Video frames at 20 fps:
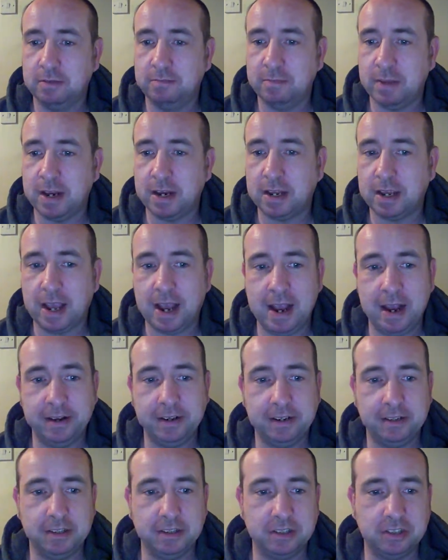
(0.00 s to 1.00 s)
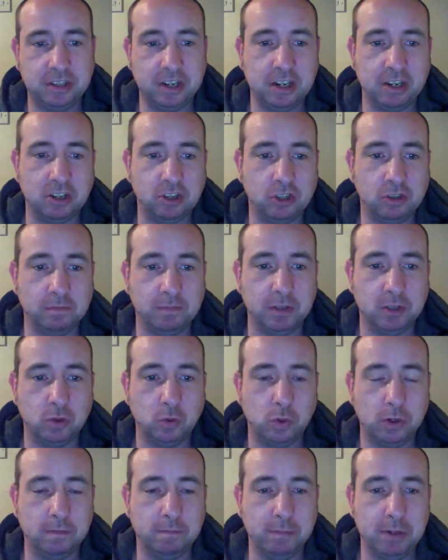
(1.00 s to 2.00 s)
make any distinction
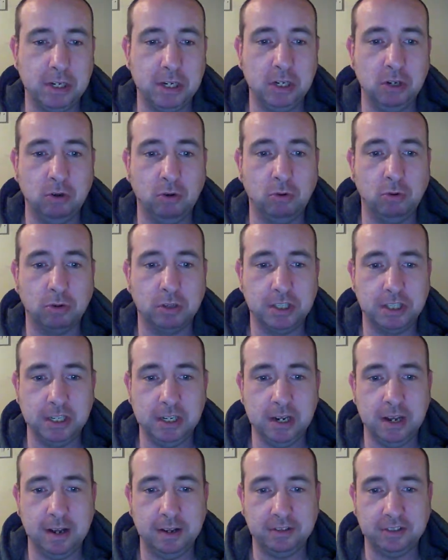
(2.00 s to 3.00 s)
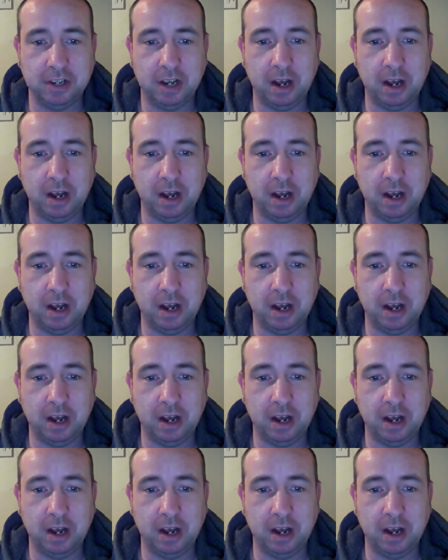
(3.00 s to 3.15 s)
between POTS,